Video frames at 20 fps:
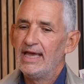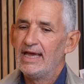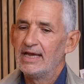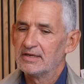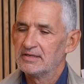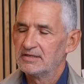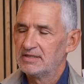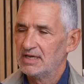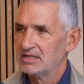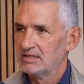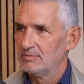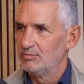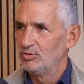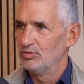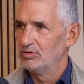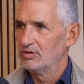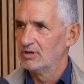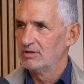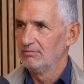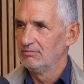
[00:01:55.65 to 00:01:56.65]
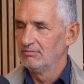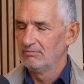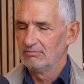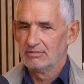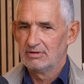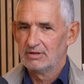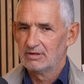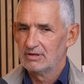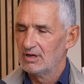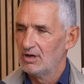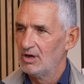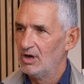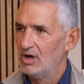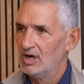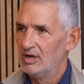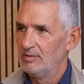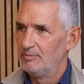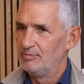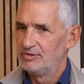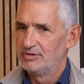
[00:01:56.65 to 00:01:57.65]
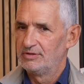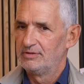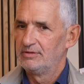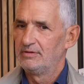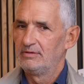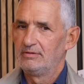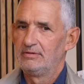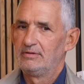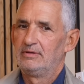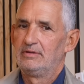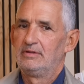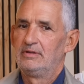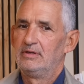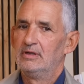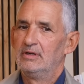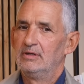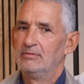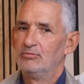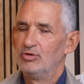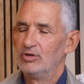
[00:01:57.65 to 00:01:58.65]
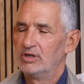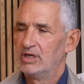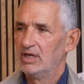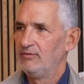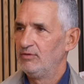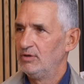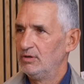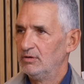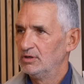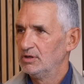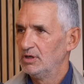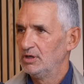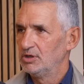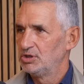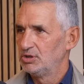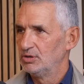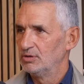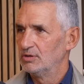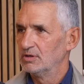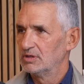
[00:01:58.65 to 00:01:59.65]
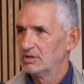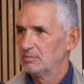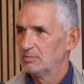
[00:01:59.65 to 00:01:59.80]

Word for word: accessible carbs that will give you a, a sugar